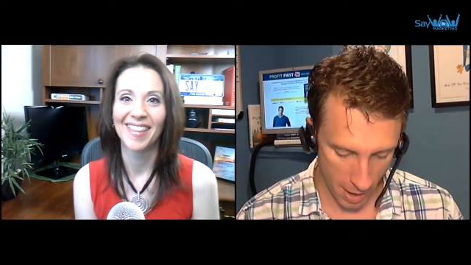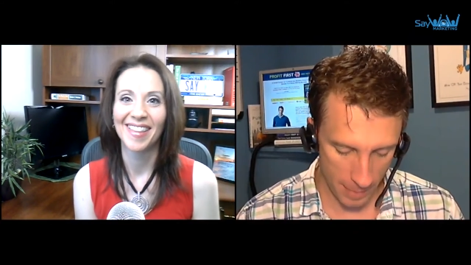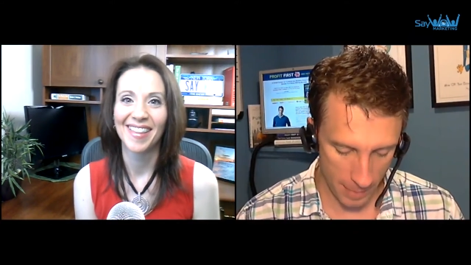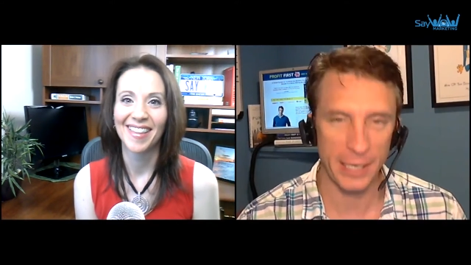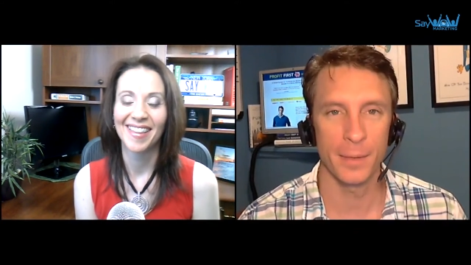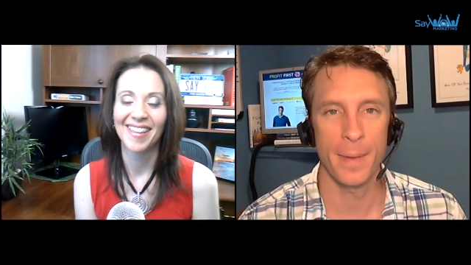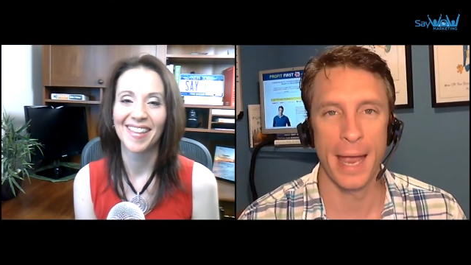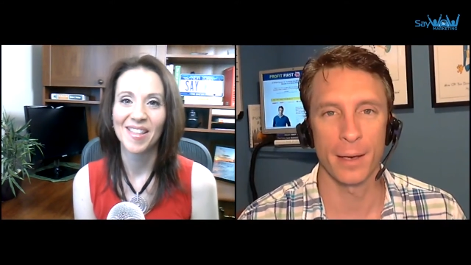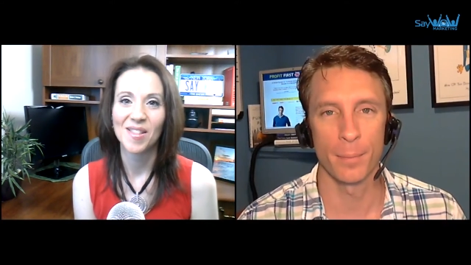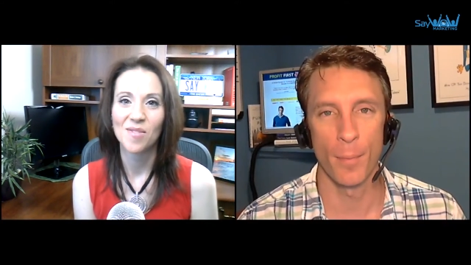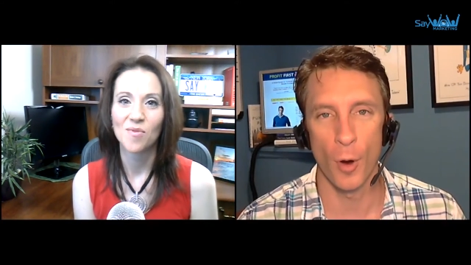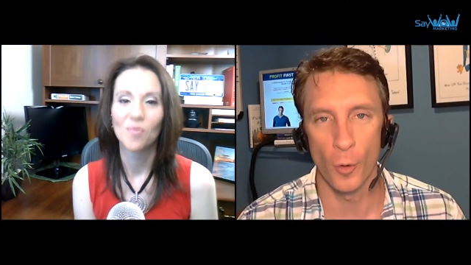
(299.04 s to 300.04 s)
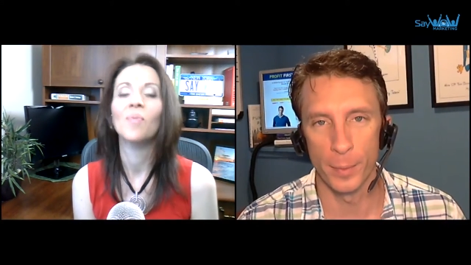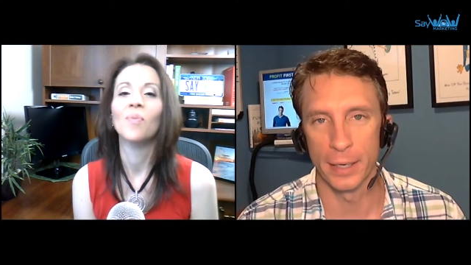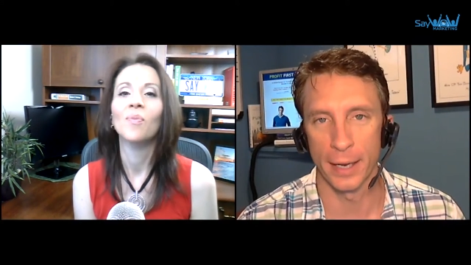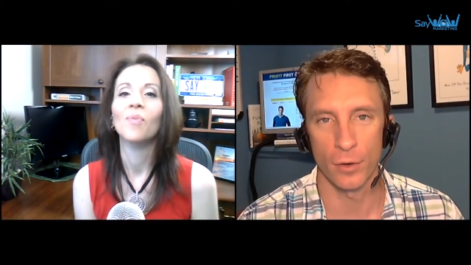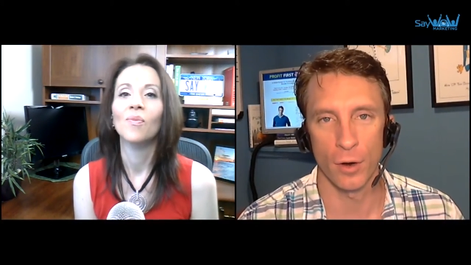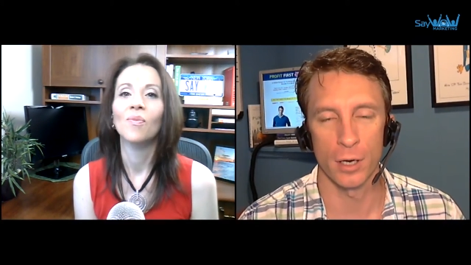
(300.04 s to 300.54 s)
Speaker 1: my piggy bank
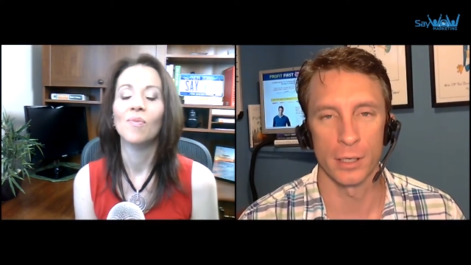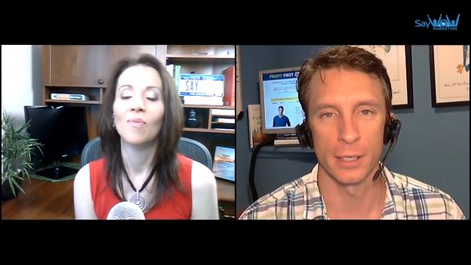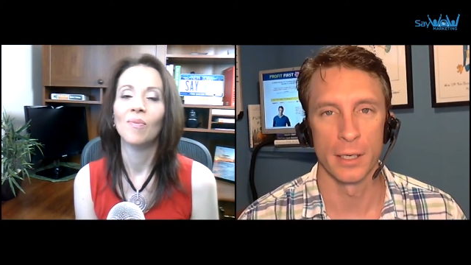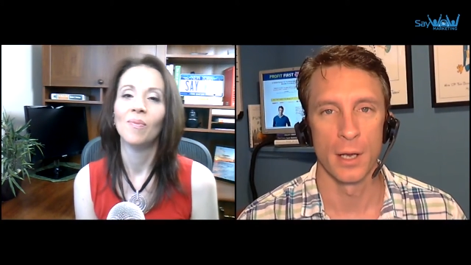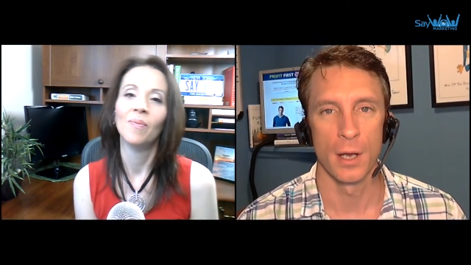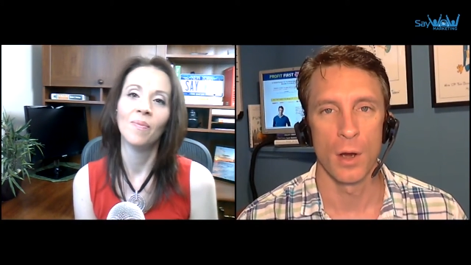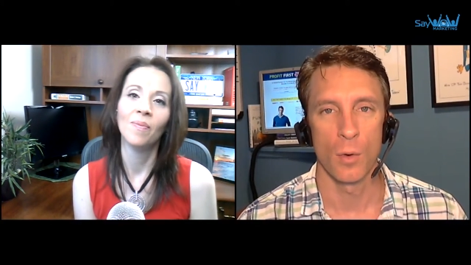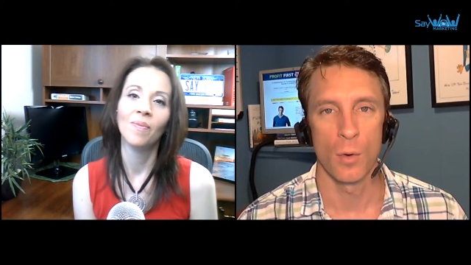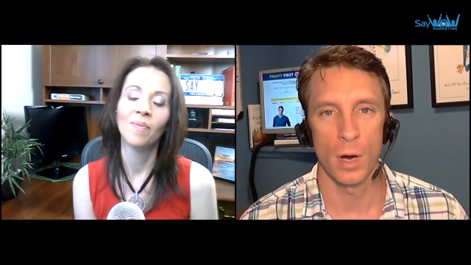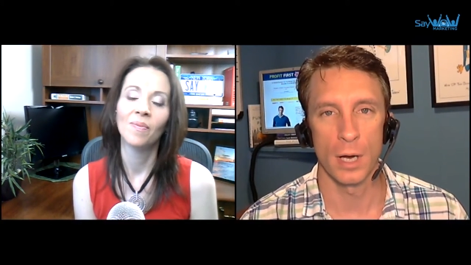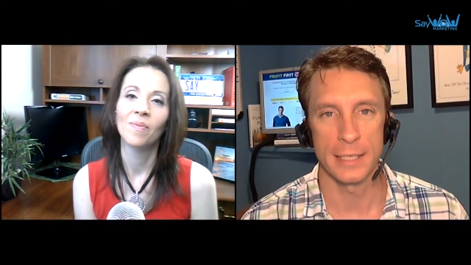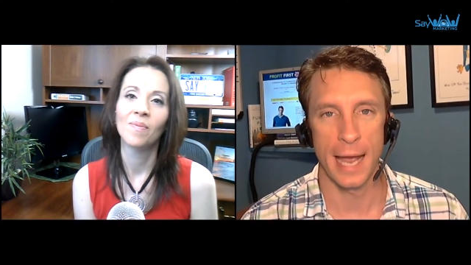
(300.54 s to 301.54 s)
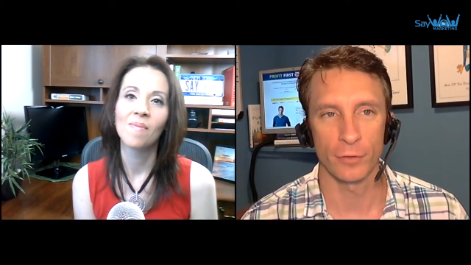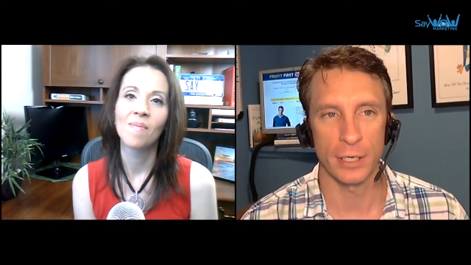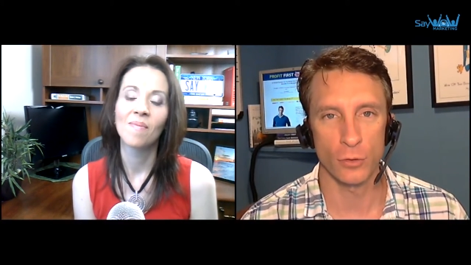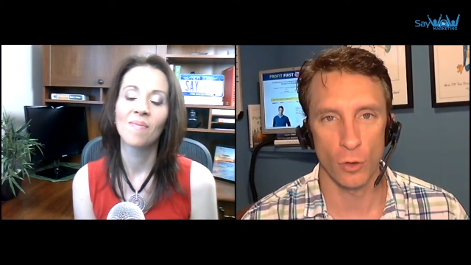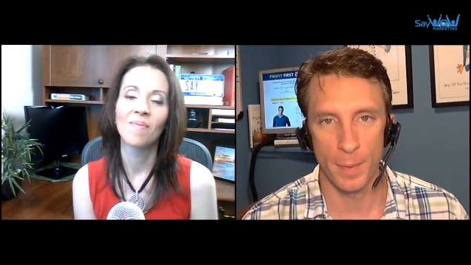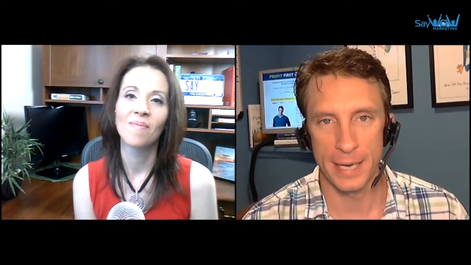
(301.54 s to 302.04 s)
moment, I call it, mm-hmm. was after
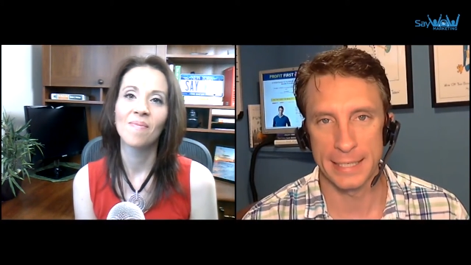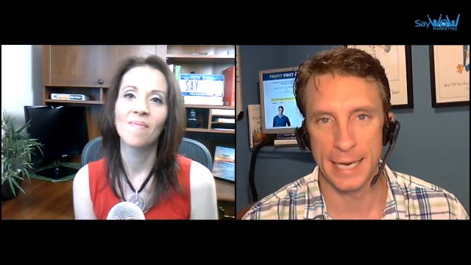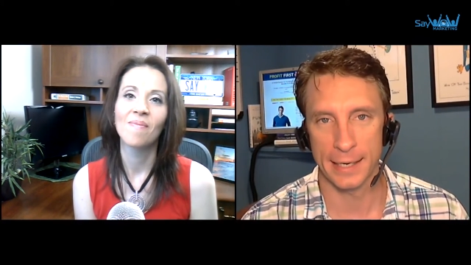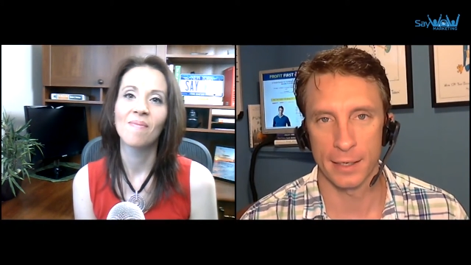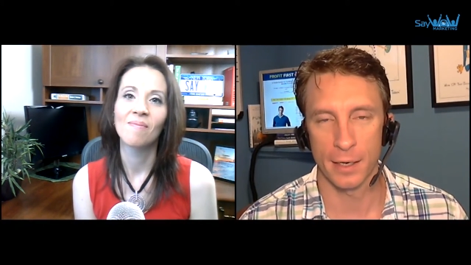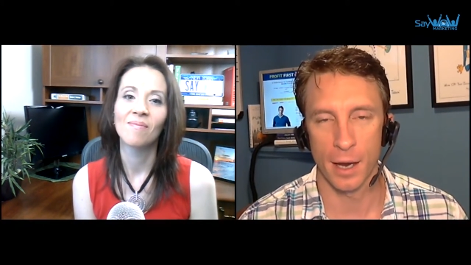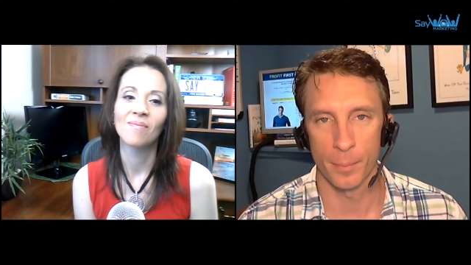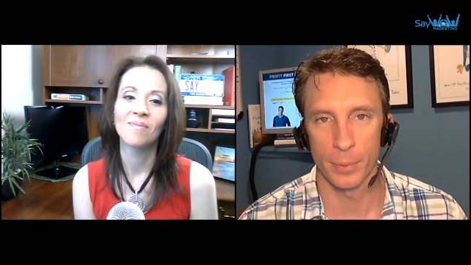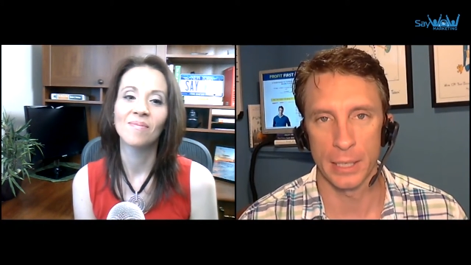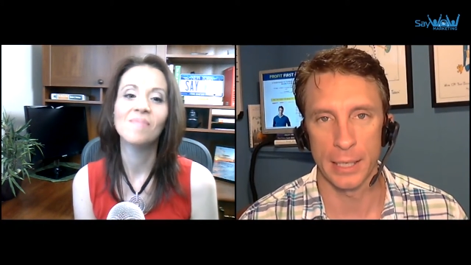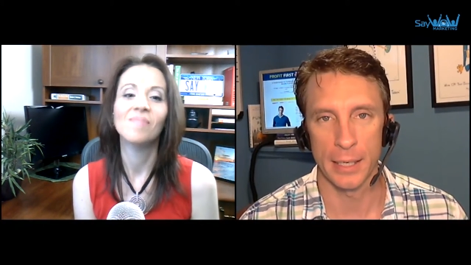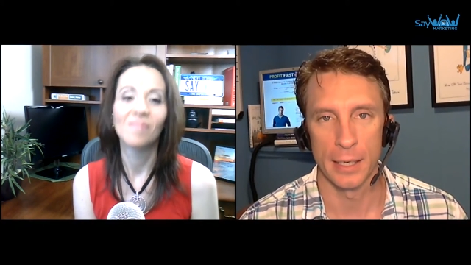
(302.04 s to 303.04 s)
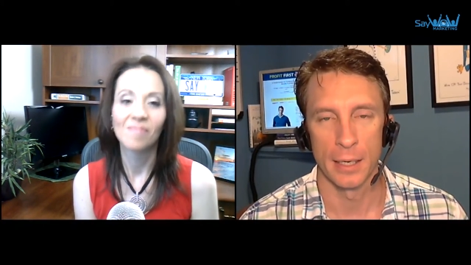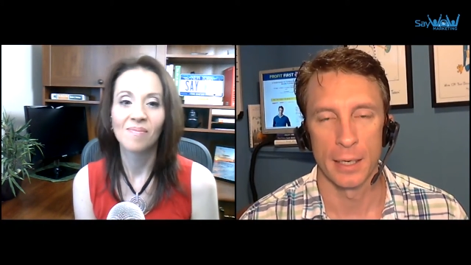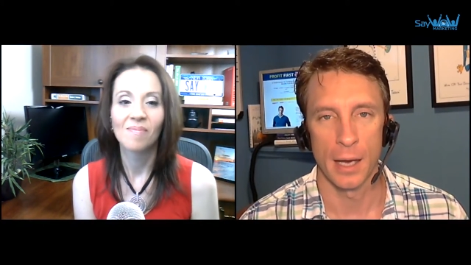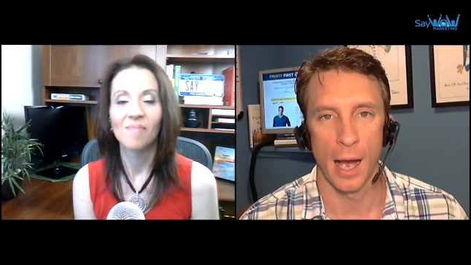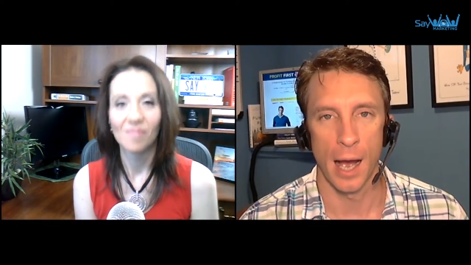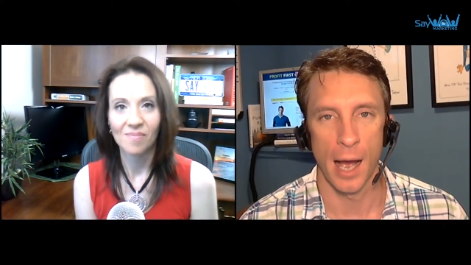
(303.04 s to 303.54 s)
I sold my second company.
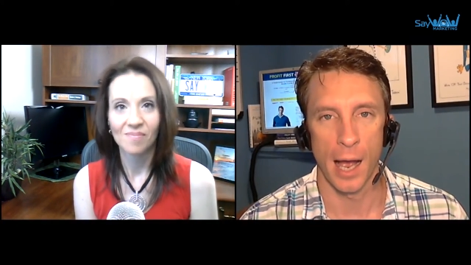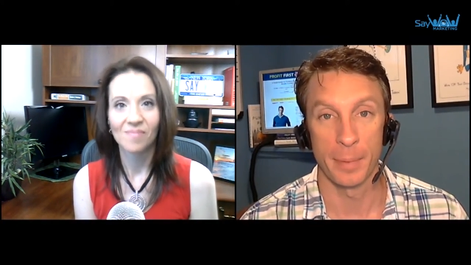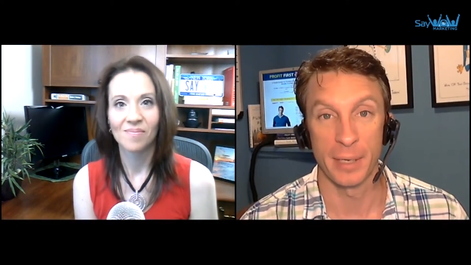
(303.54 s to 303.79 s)
Uh, I